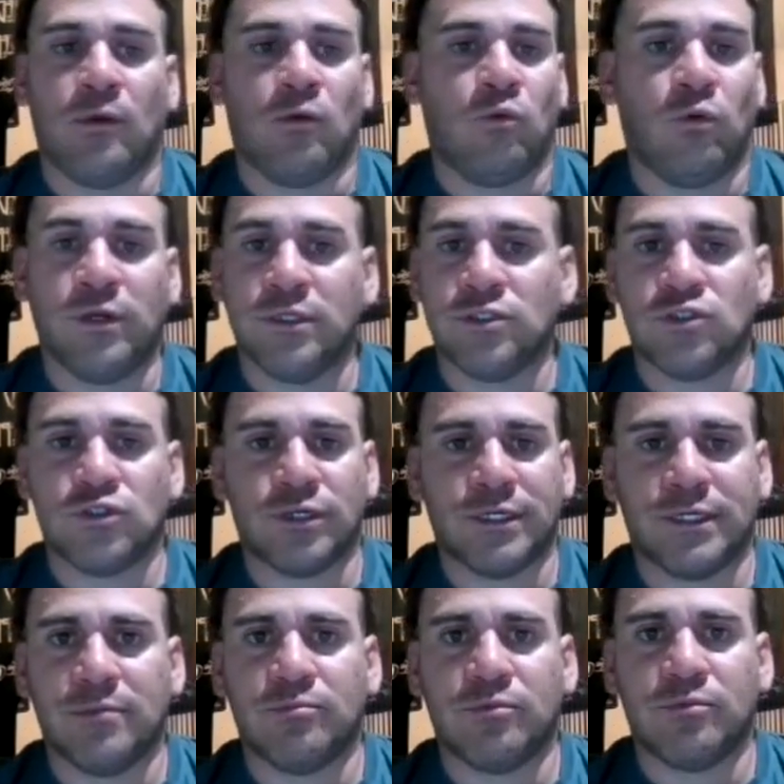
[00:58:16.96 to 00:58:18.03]
What a
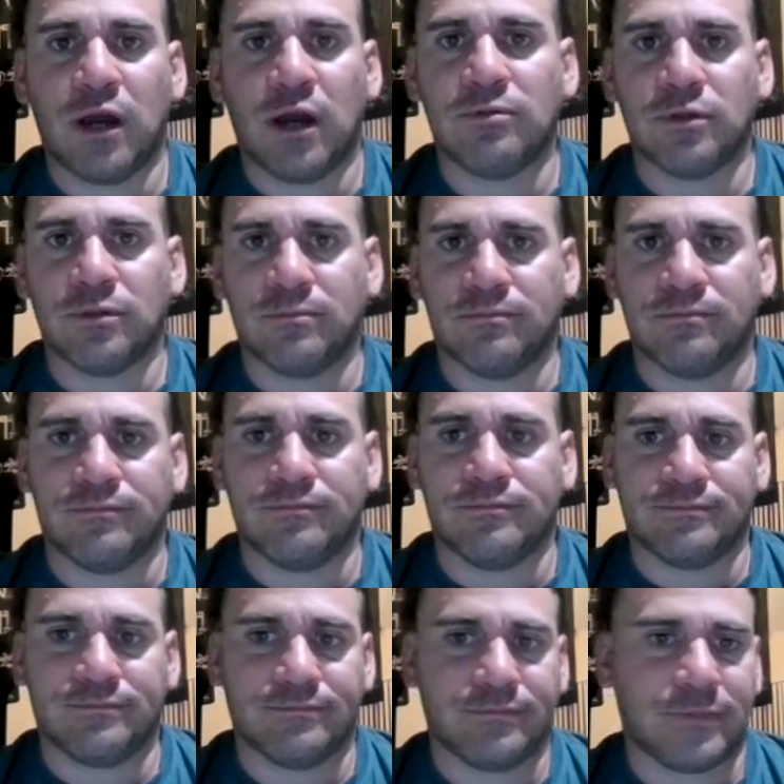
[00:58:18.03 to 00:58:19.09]
tricky problem.
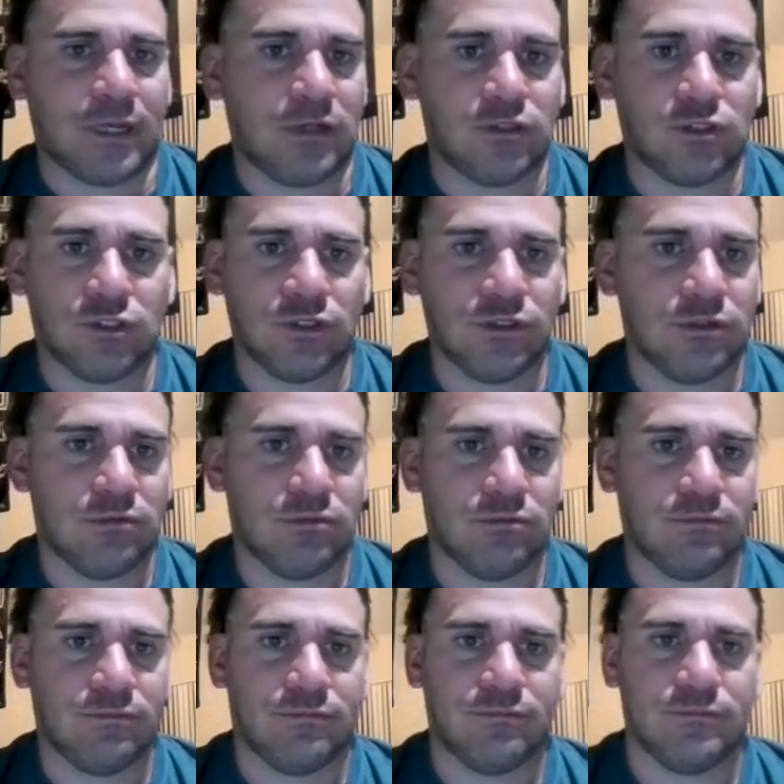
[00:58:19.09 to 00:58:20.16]
I'll show you.
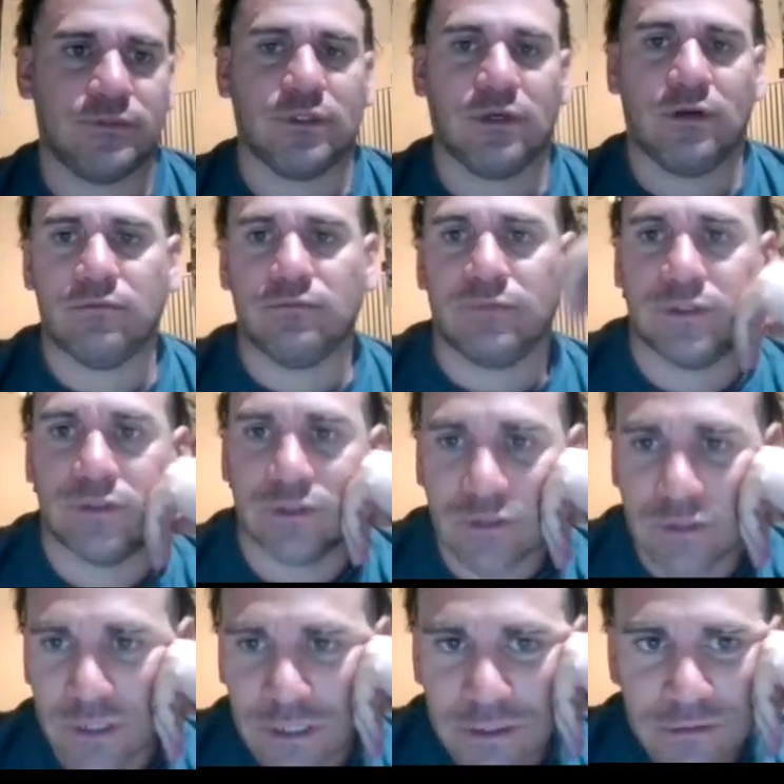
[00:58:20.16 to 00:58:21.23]
So this
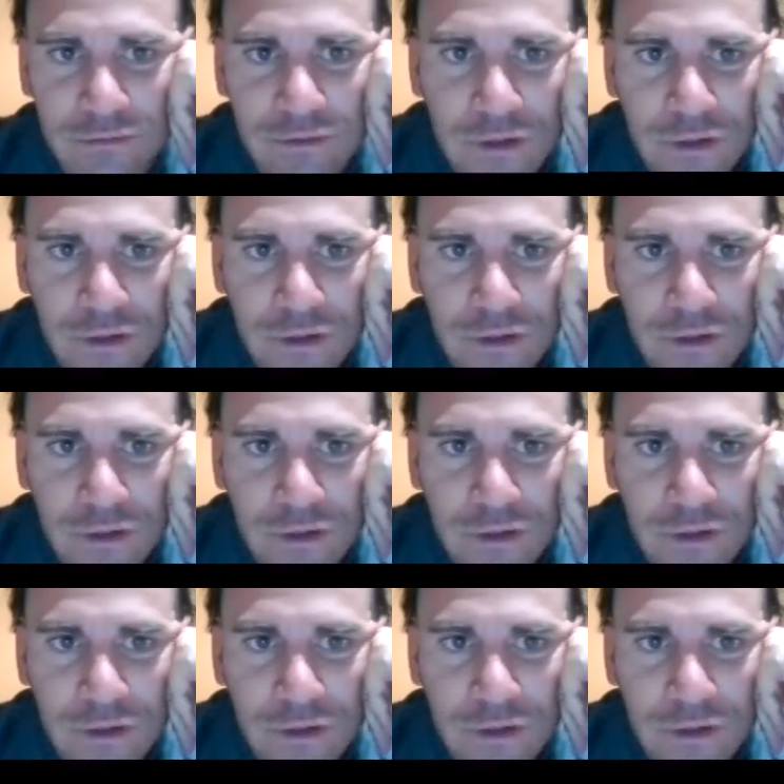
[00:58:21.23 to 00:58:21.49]
is it.